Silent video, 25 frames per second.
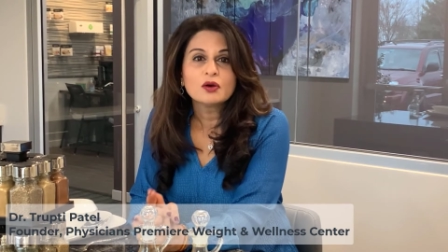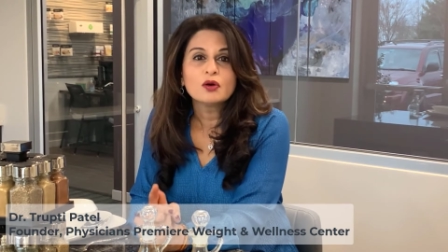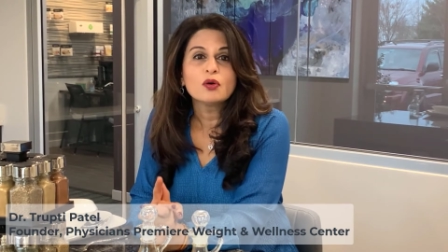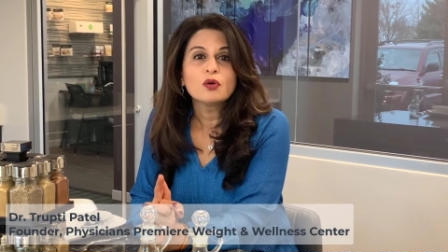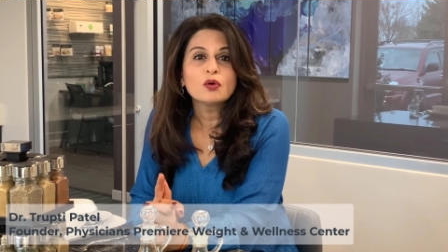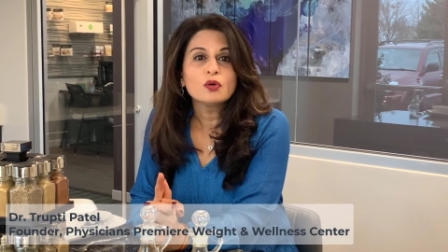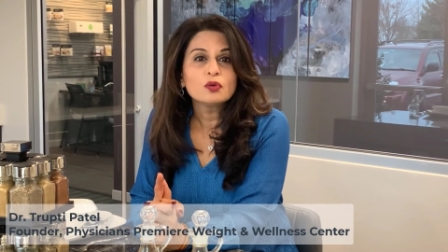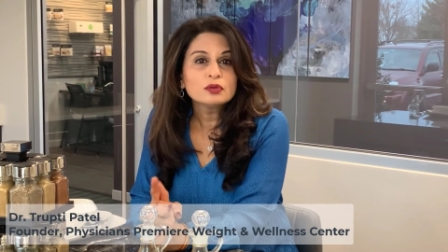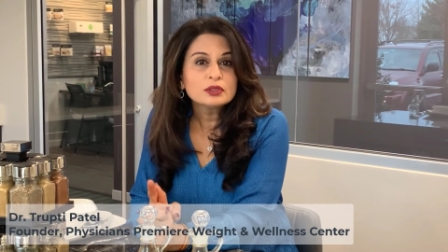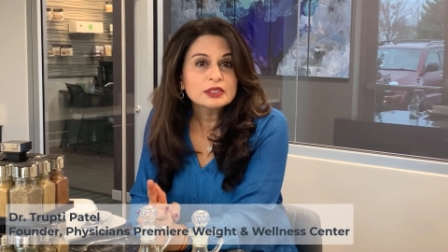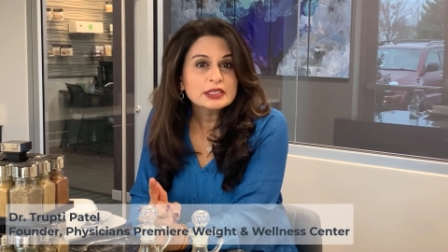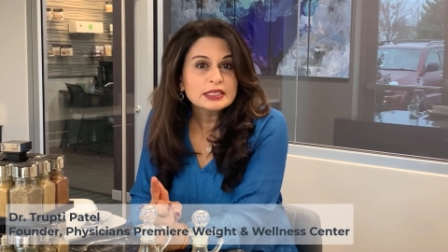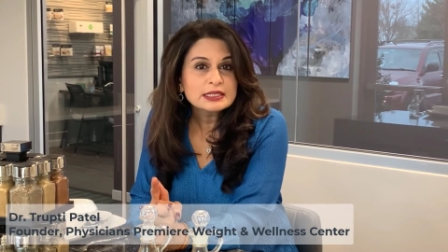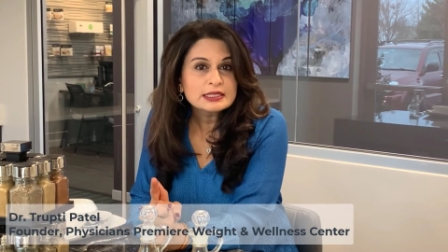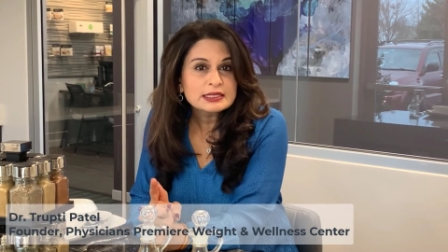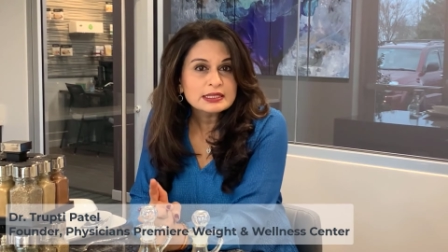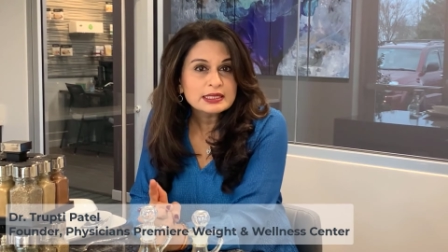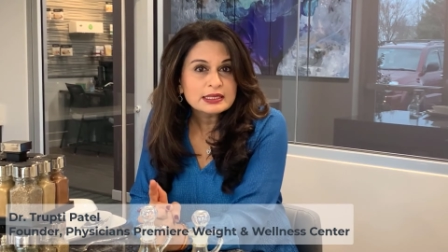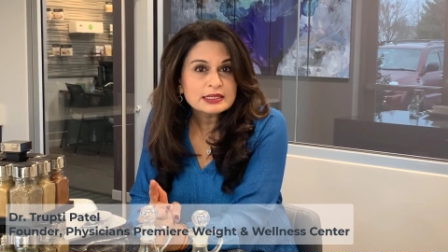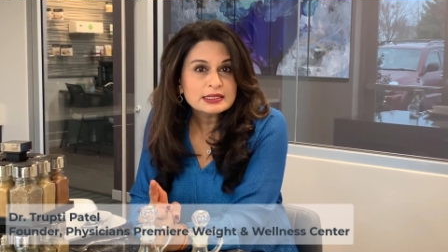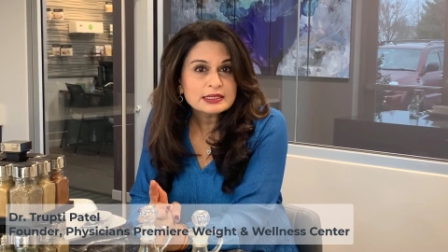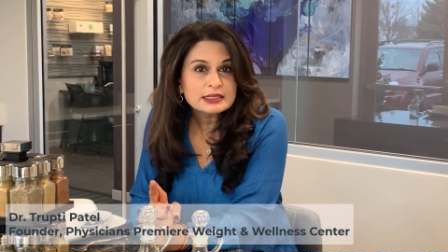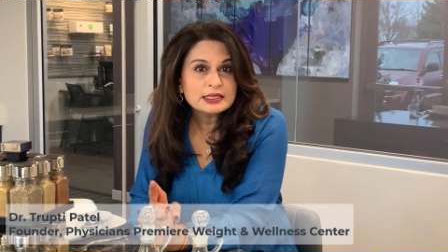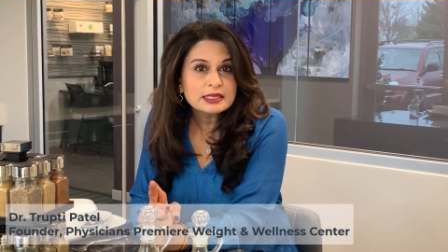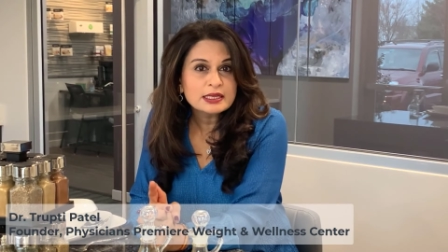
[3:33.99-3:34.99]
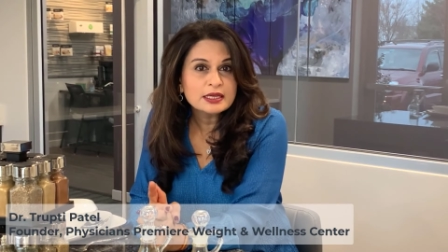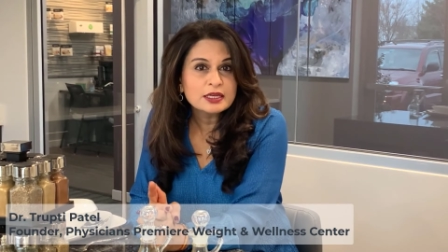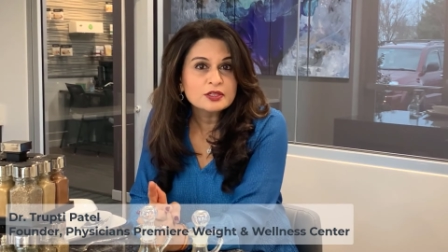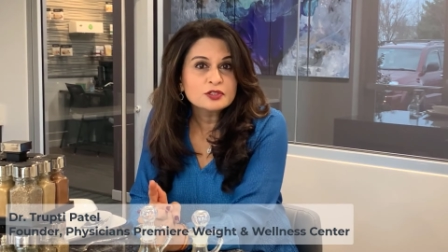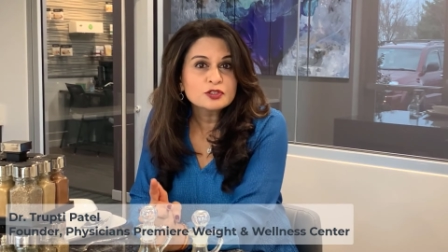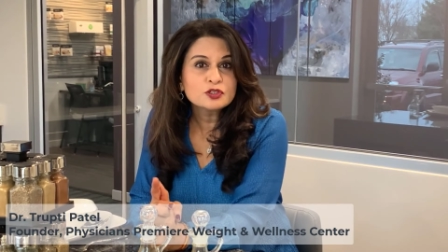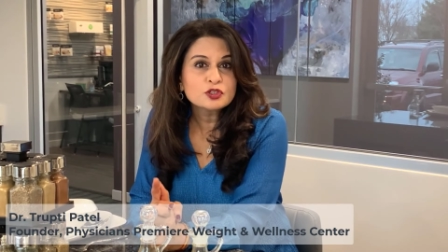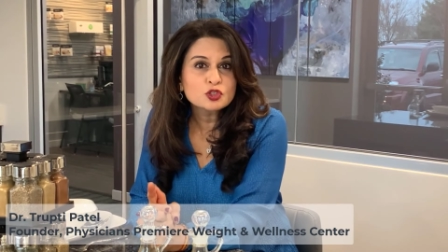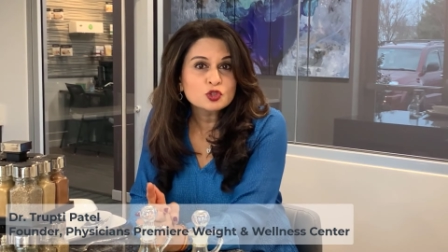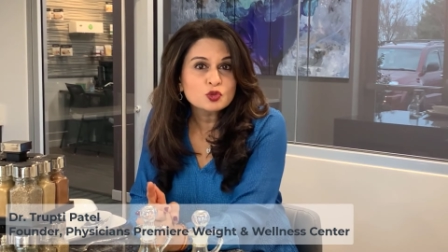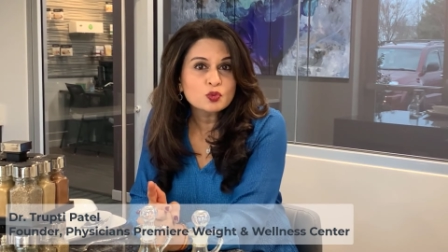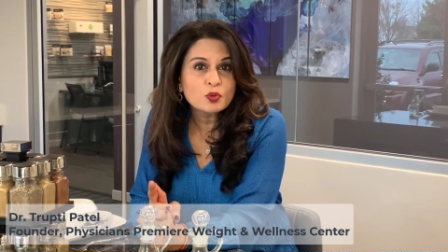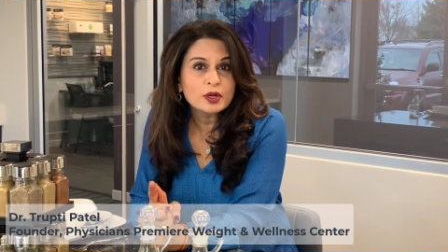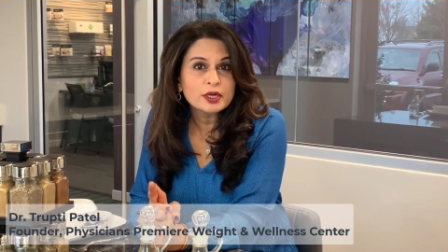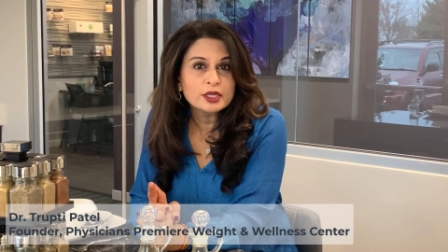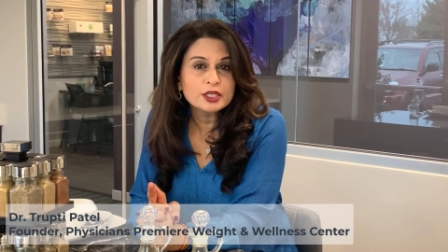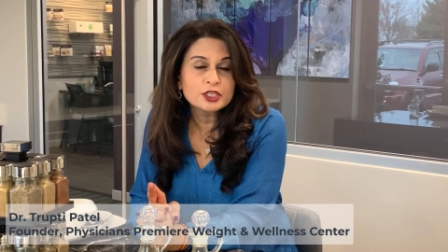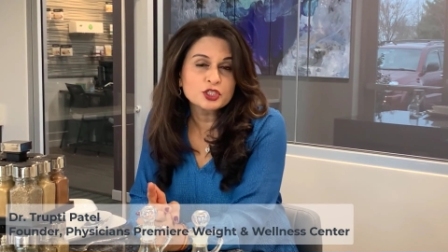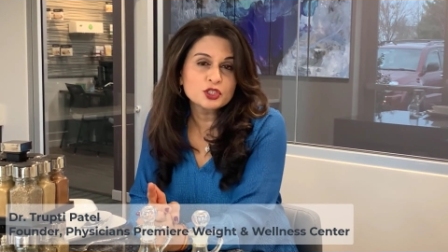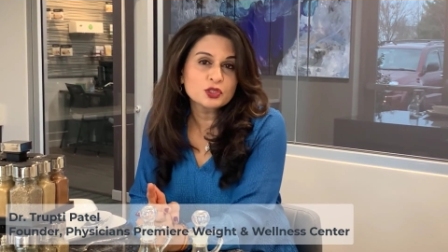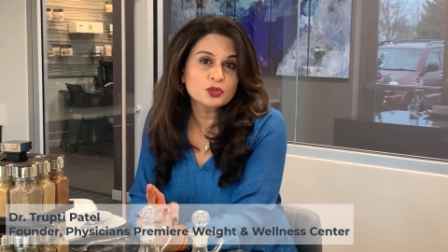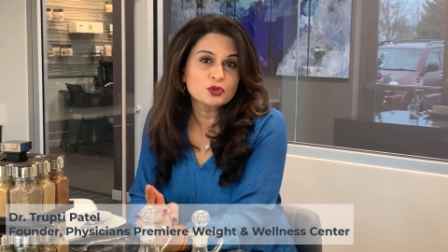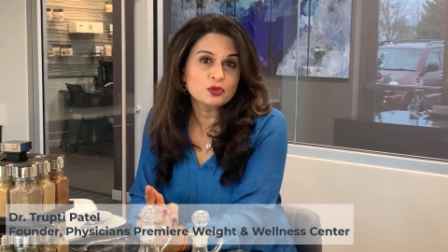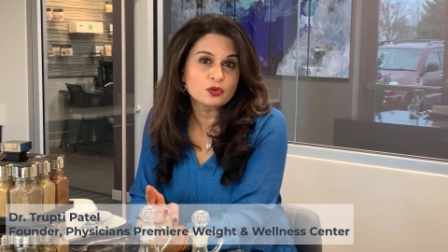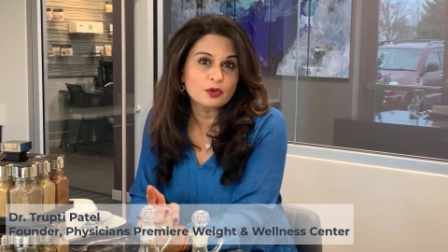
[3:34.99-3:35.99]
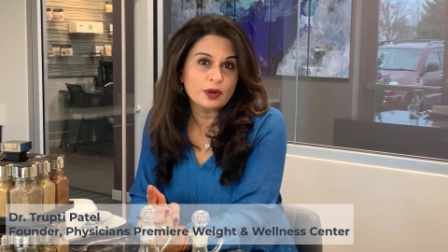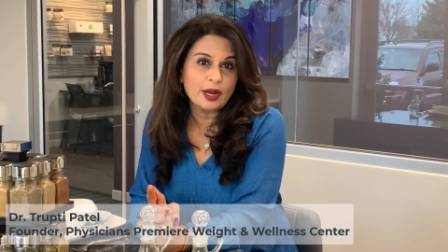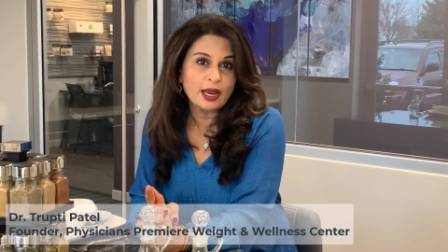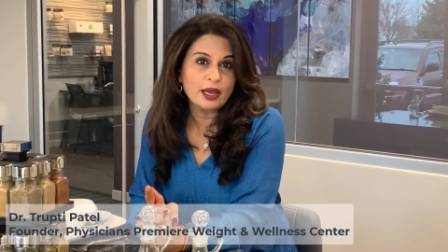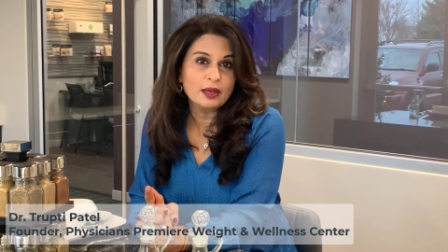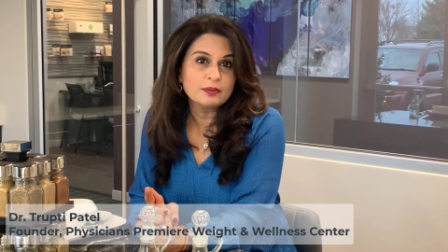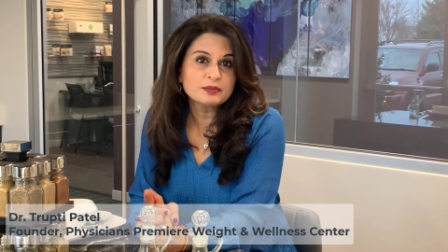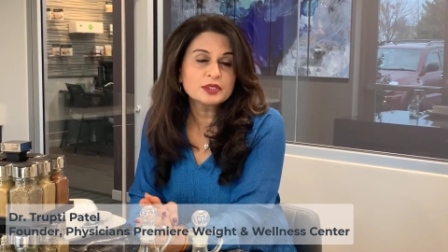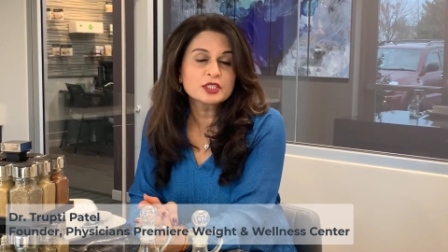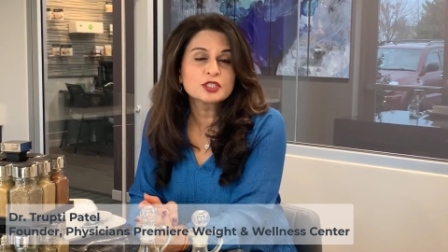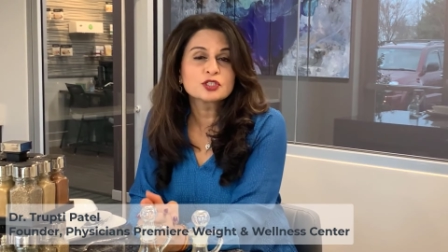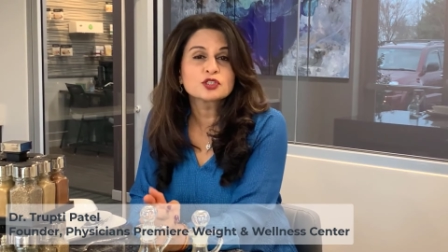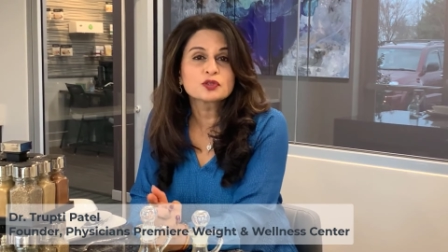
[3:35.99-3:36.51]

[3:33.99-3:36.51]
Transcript: only sixteen to twenty-two grams